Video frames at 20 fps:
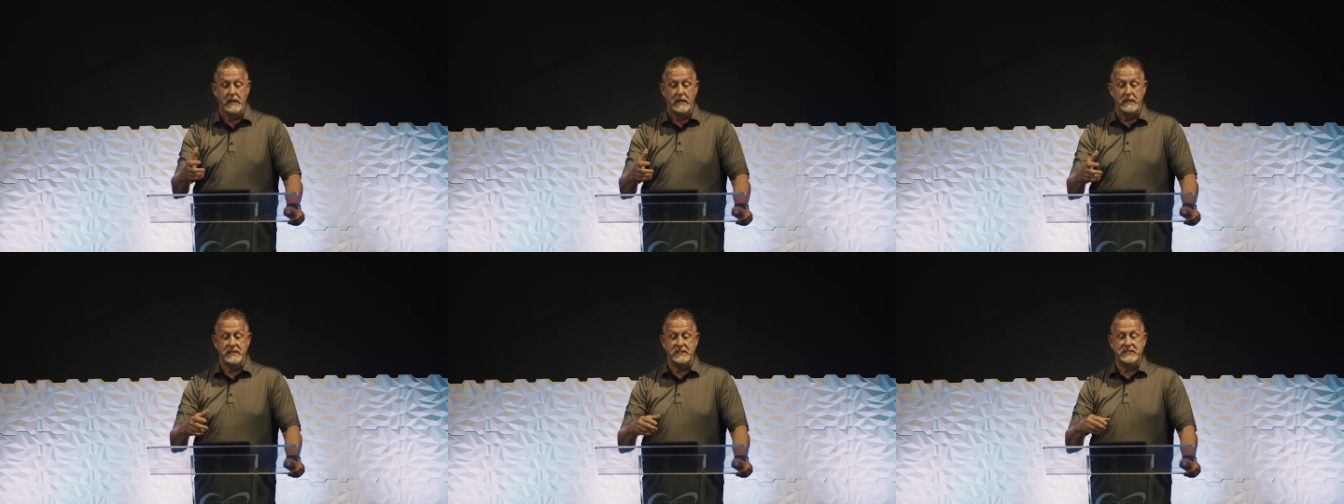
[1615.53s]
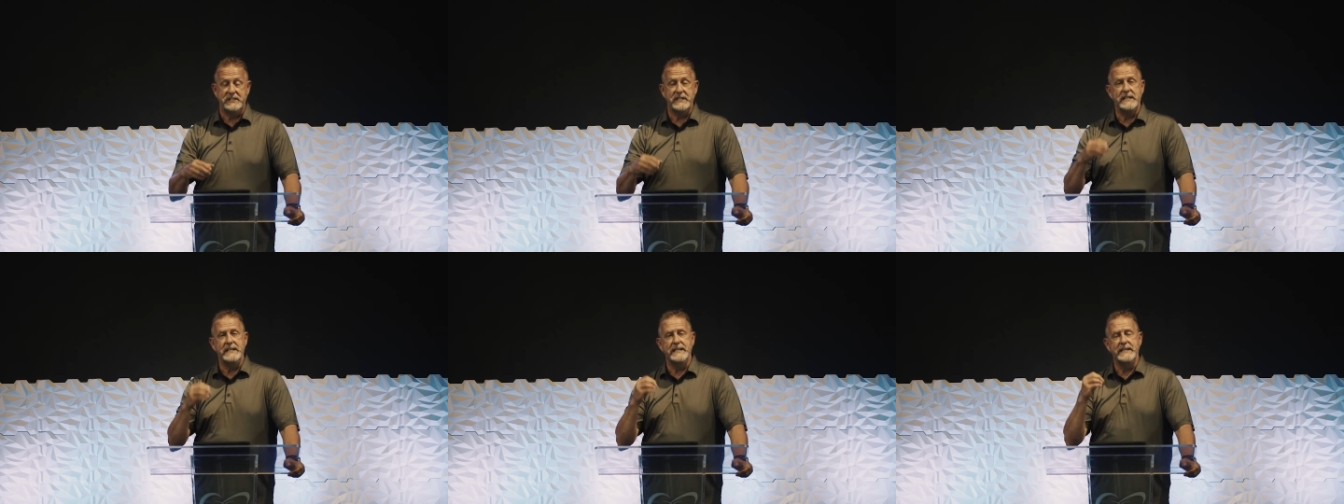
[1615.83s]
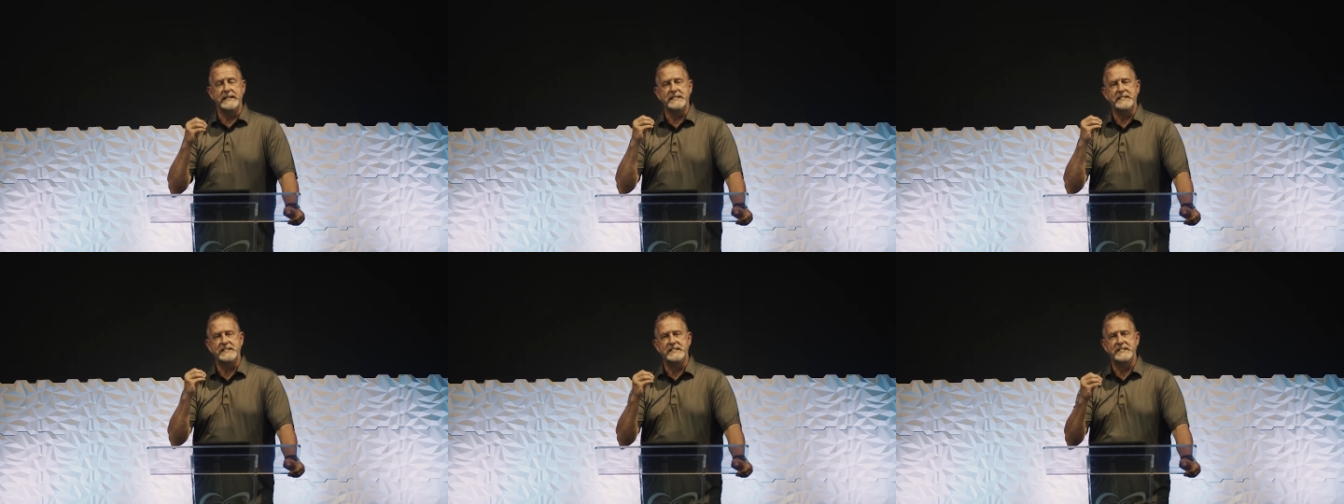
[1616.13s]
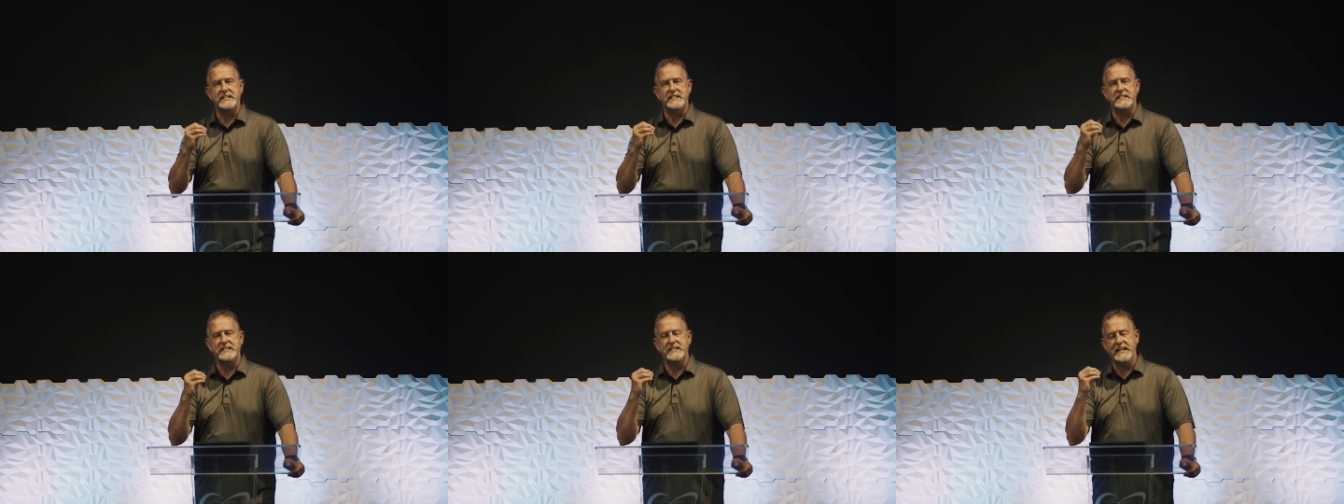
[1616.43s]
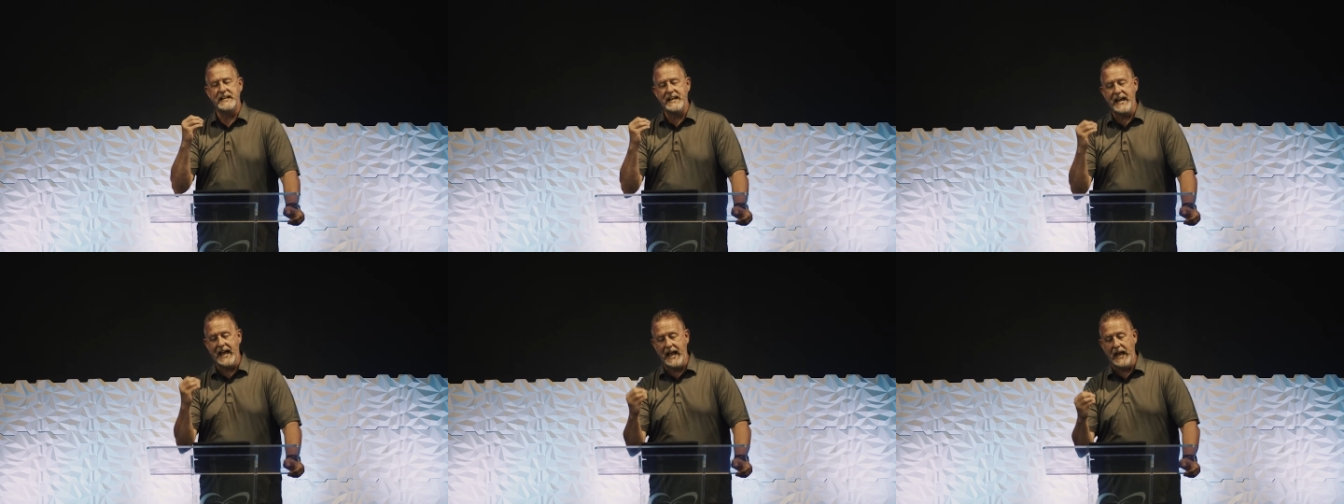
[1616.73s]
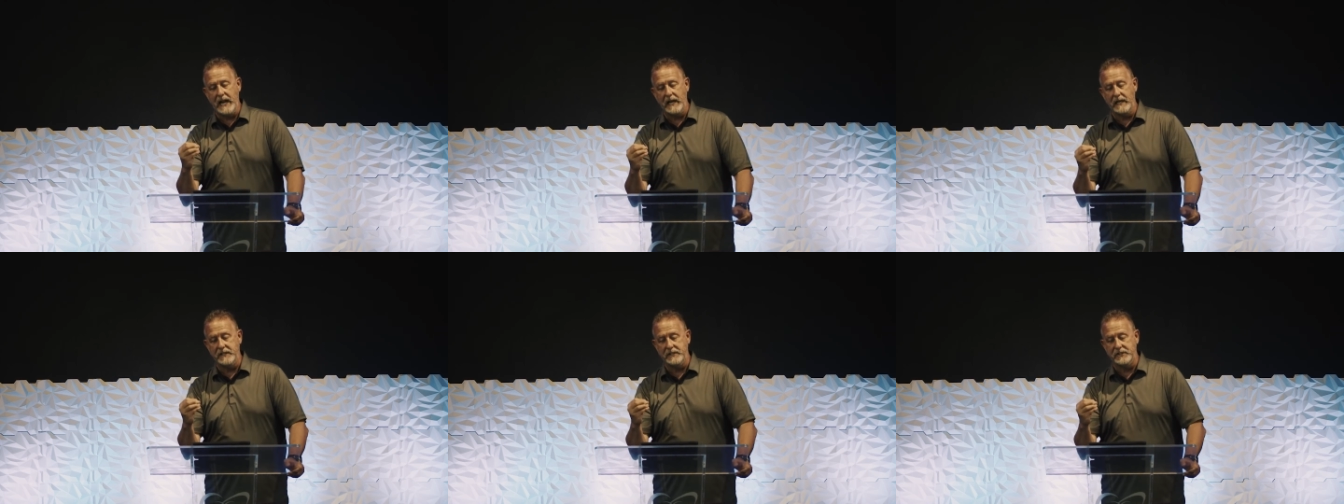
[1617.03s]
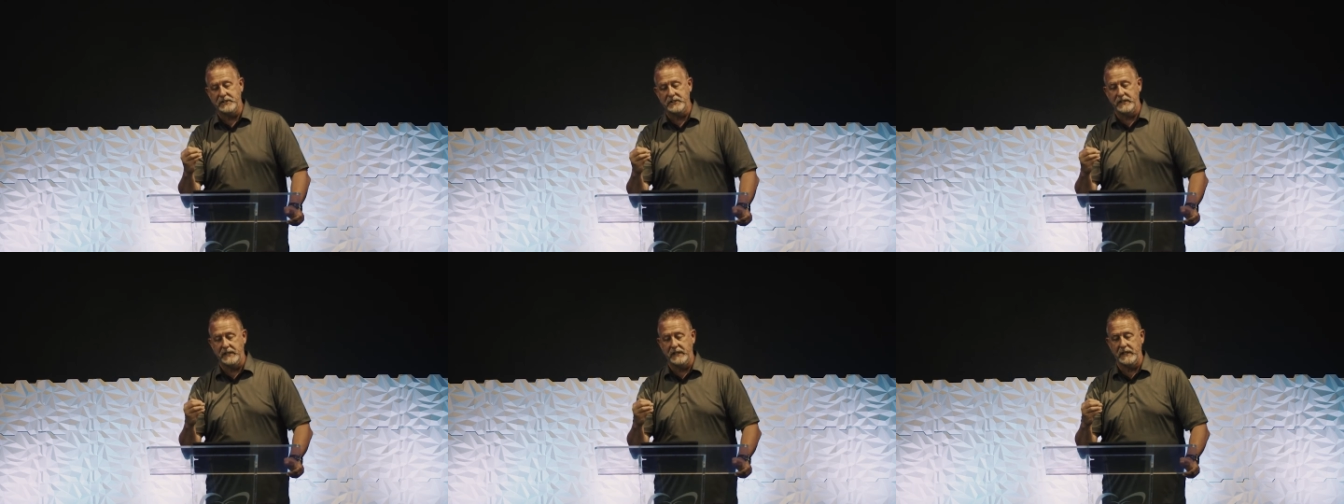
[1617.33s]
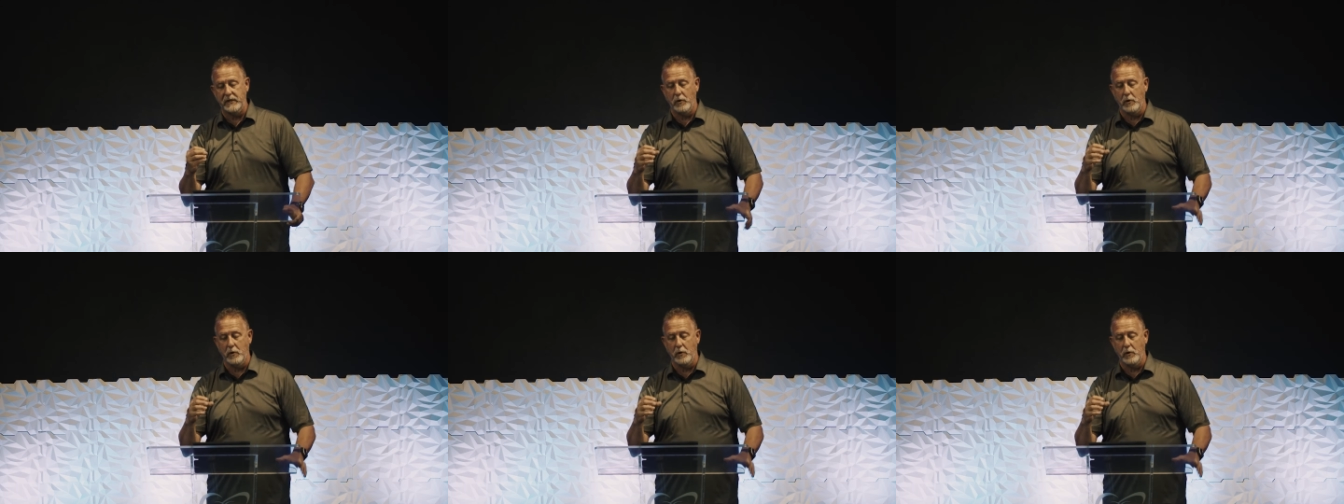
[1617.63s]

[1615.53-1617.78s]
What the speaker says: You see, it is this analogy